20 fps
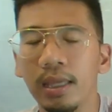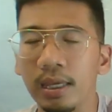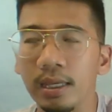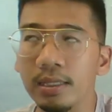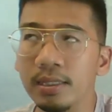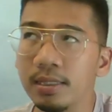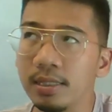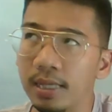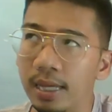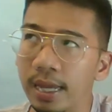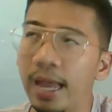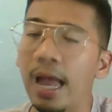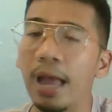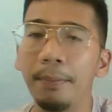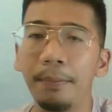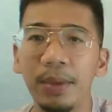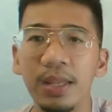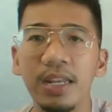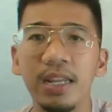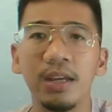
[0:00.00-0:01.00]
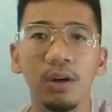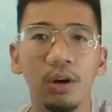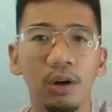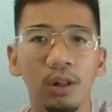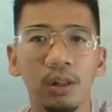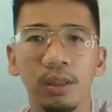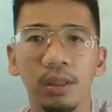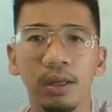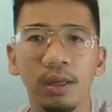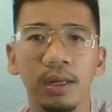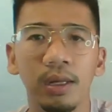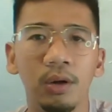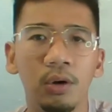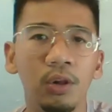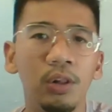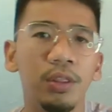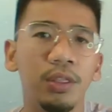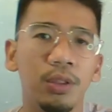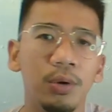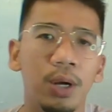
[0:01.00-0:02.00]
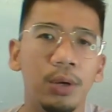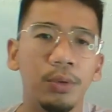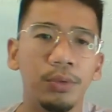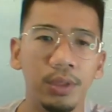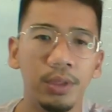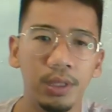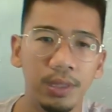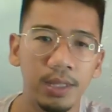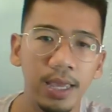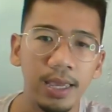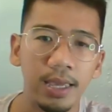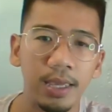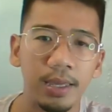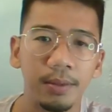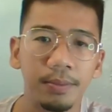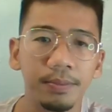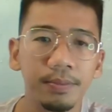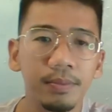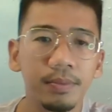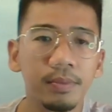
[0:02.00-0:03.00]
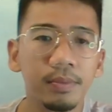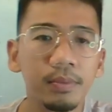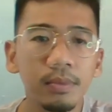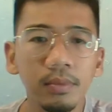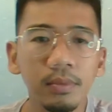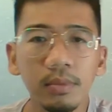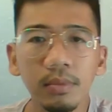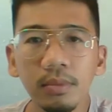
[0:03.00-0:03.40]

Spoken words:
it is happening all throughout the day.